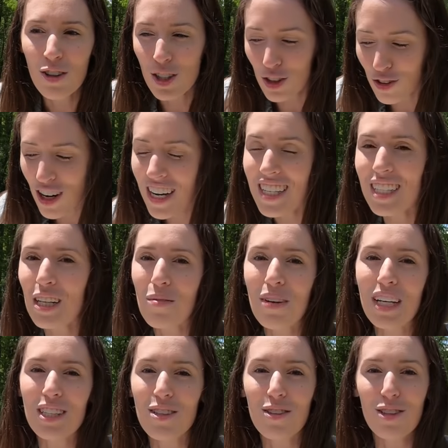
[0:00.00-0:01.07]
which is crazy to
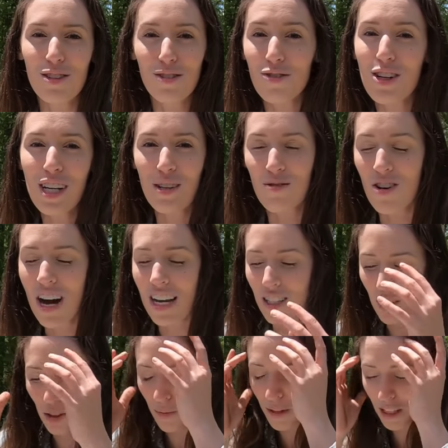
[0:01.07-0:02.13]
me. So it's three in one.
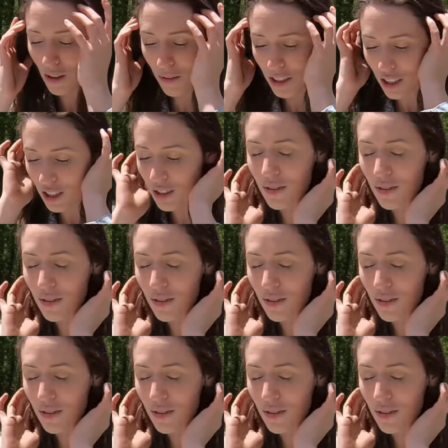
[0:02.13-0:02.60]
So depending on what you're